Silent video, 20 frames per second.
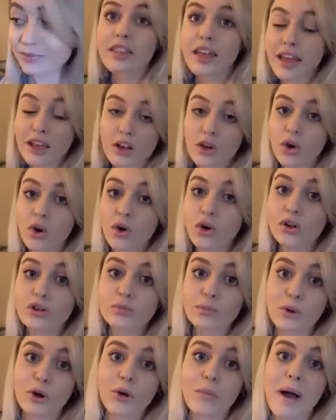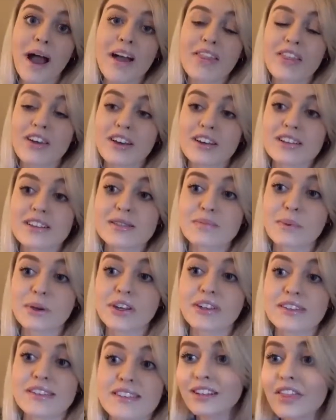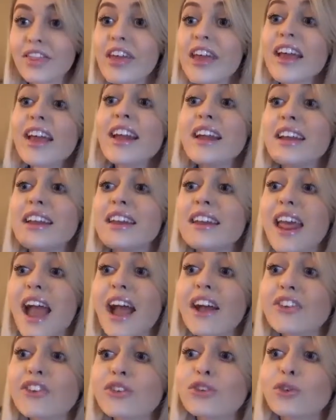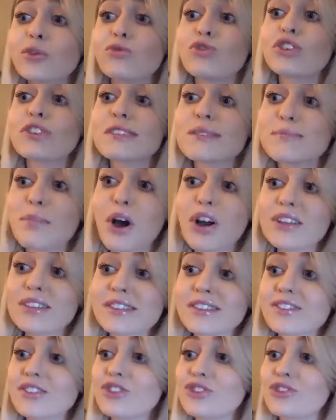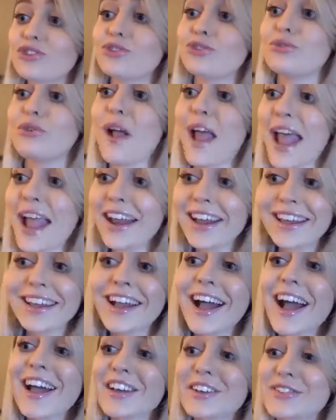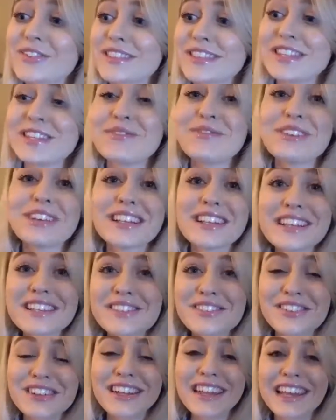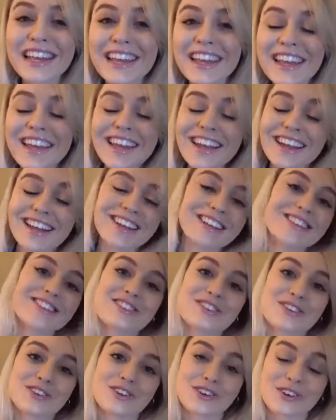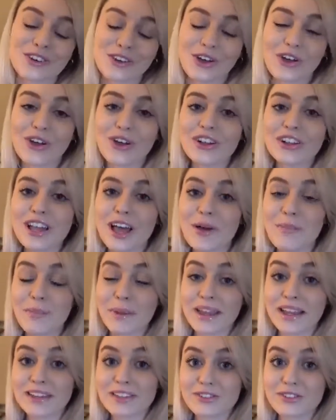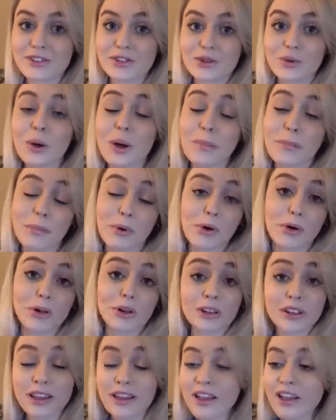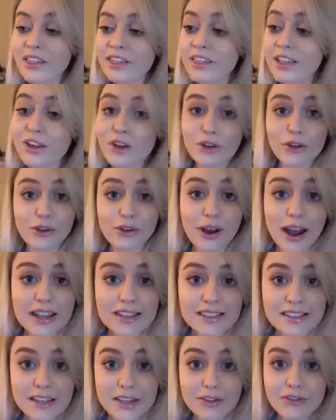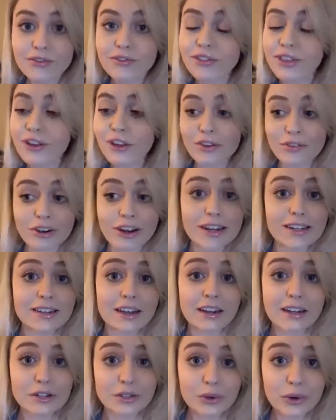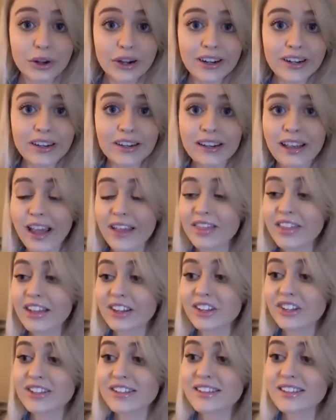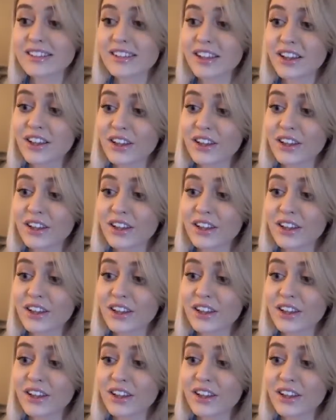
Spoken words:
They are called ball pythons because their natural response to any kind of stimulus really is to curl up into a ball. They're not aggressive, they're not very territorial, and they're just